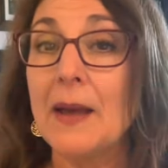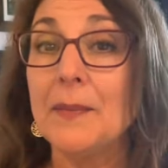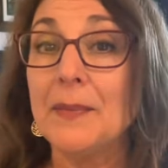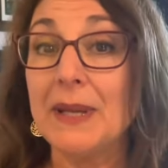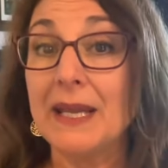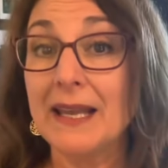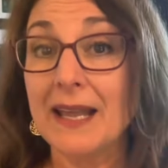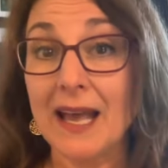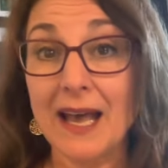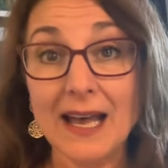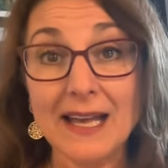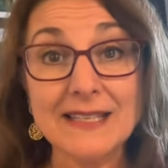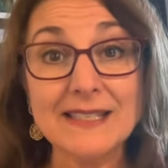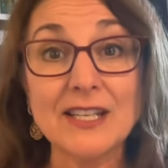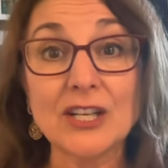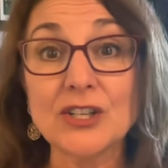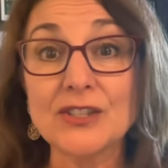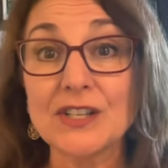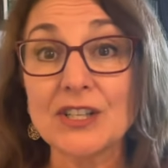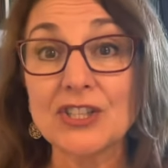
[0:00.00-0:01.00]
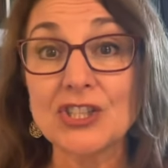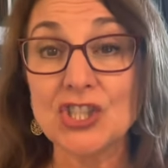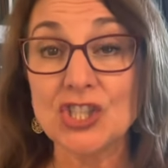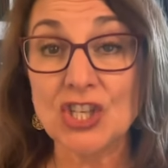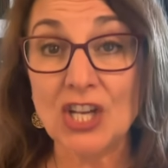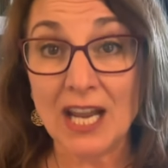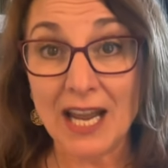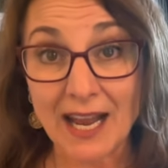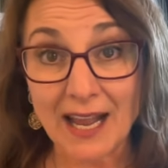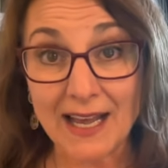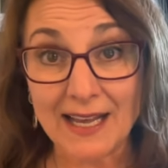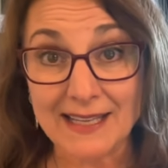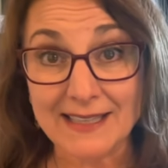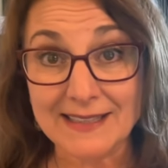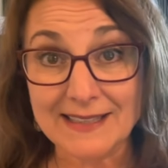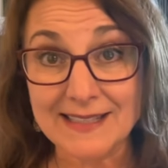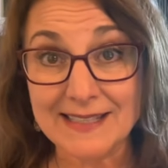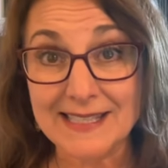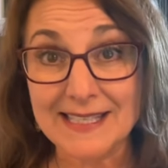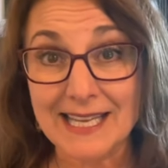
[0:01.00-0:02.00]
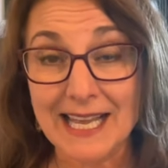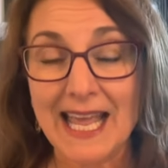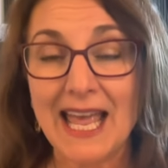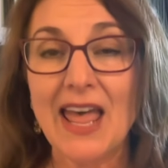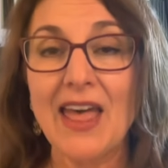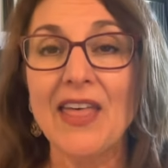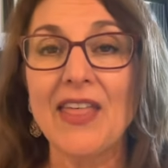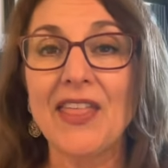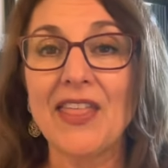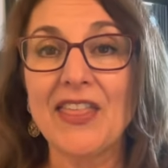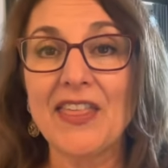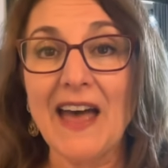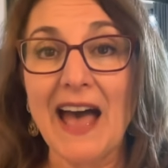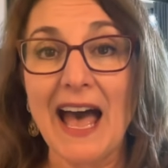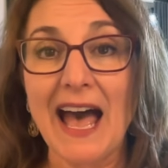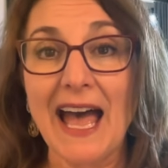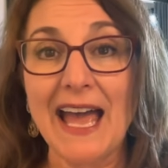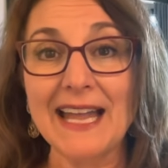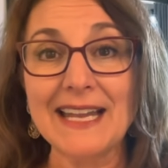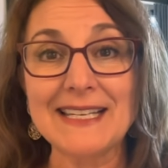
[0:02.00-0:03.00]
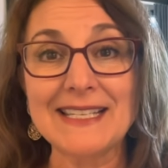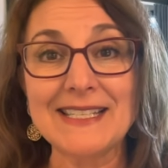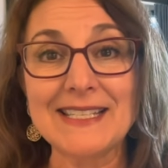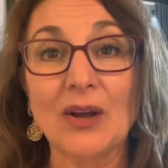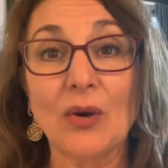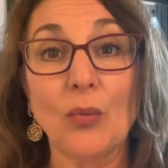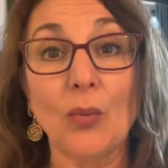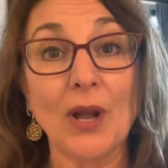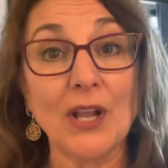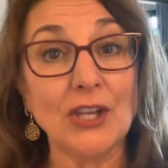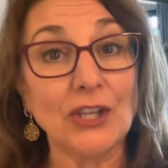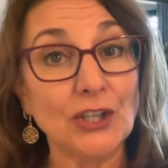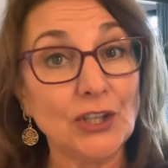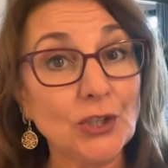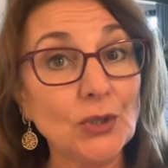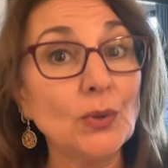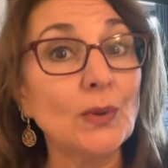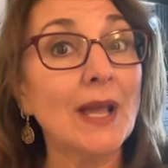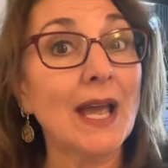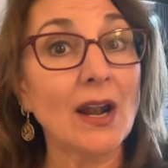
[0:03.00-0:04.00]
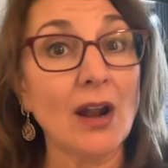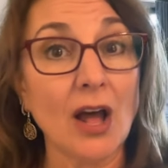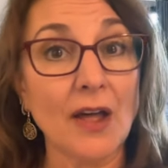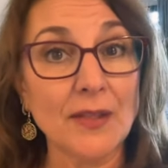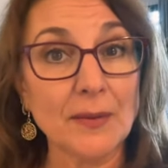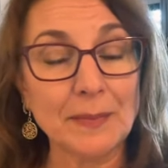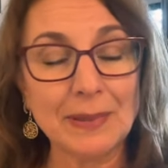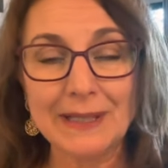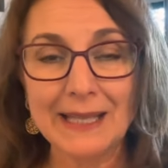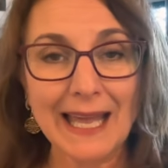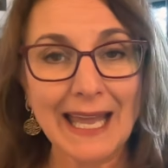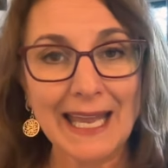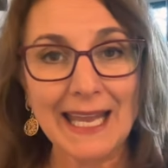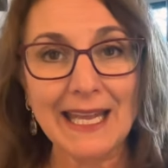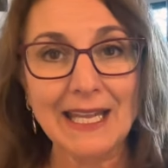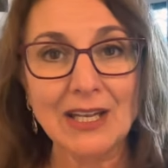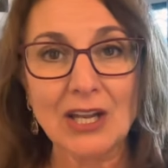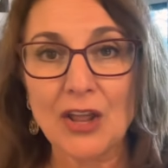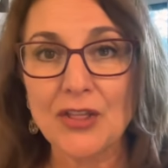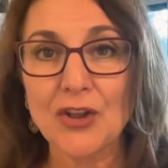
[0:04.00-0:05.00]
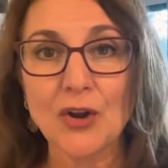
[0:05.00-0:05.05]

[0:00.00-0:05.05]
because there's a chance that when you get on the plane,